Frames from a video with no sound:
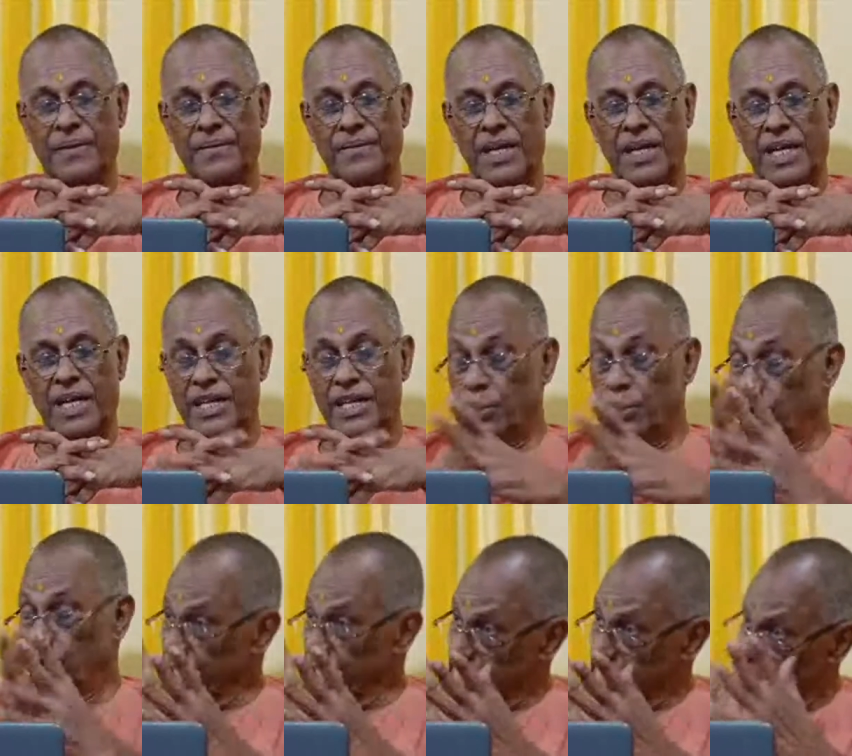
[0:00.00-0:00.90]

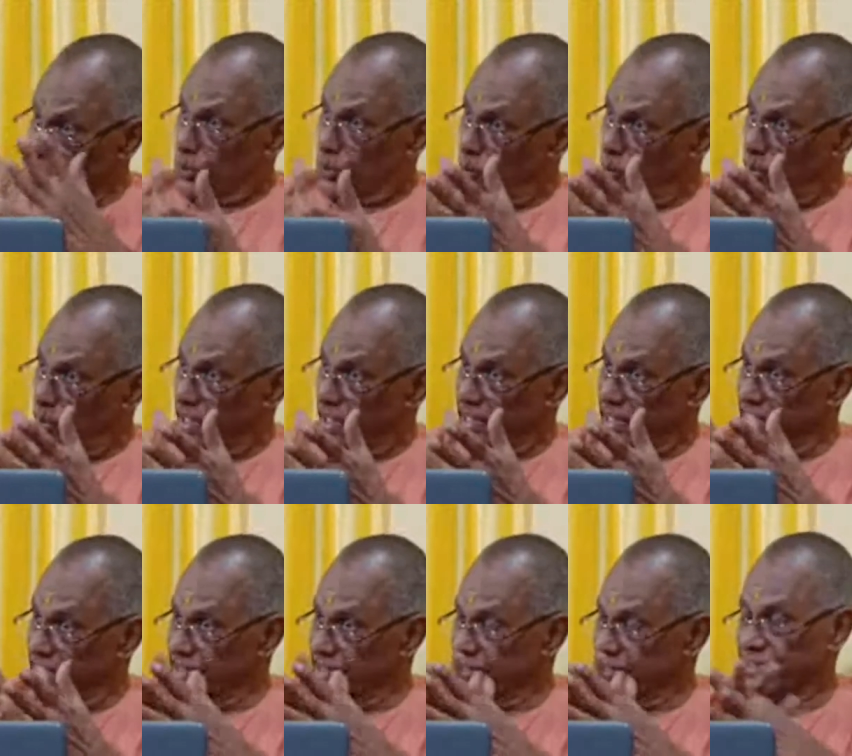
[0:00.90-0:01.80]
during the 2
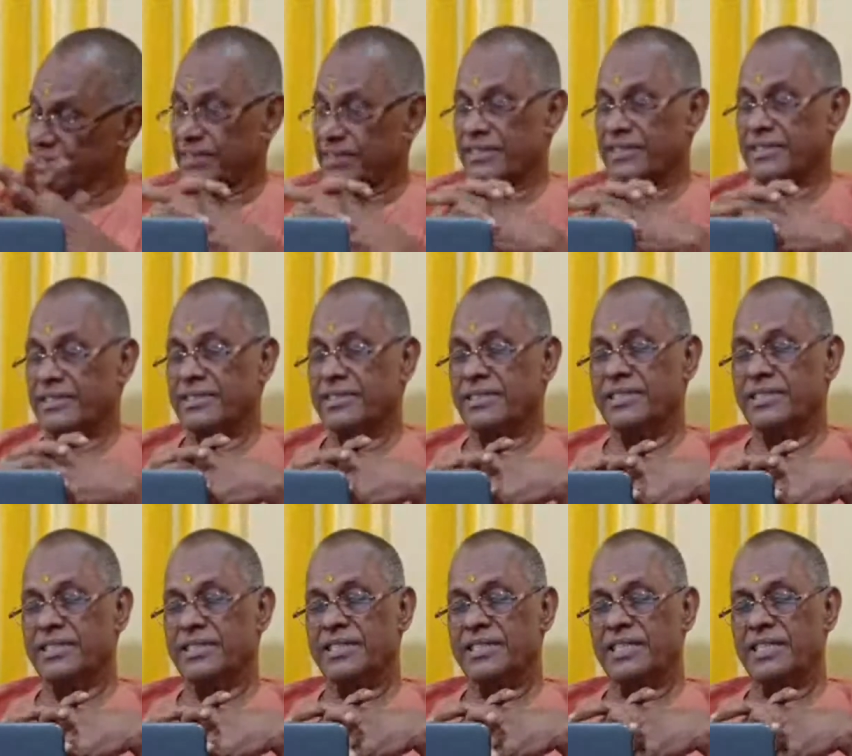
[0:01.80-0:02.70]
days,
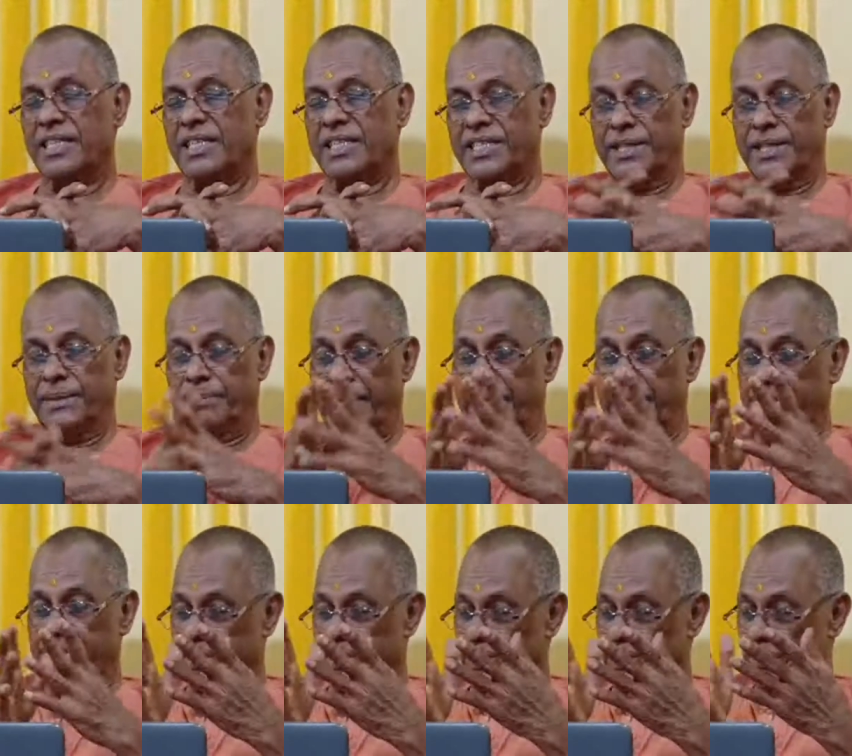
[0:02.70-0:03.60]
she made
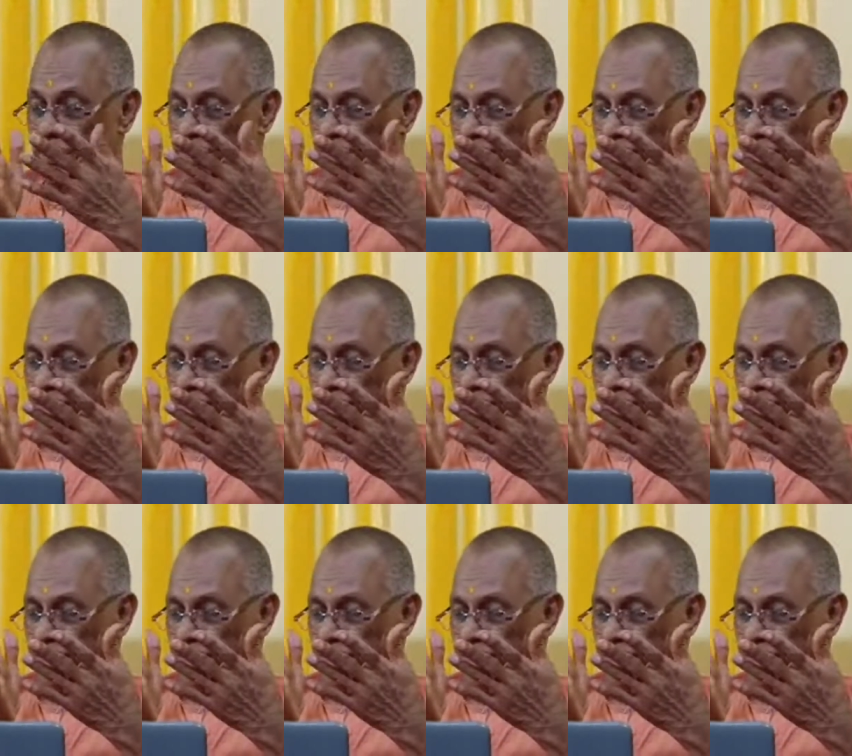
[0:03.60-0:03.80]
us to